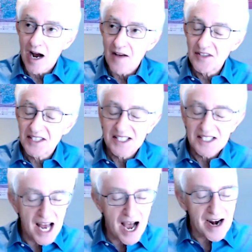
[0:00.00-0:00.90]
is
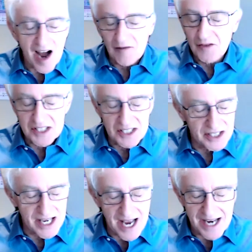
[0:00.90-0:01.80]
not
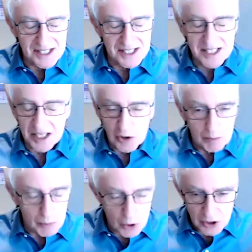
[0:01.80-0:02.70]
obviously a single
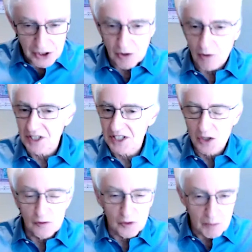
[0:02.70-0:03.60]
bullet or a
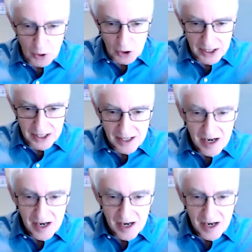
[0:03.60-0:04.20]
silver bullet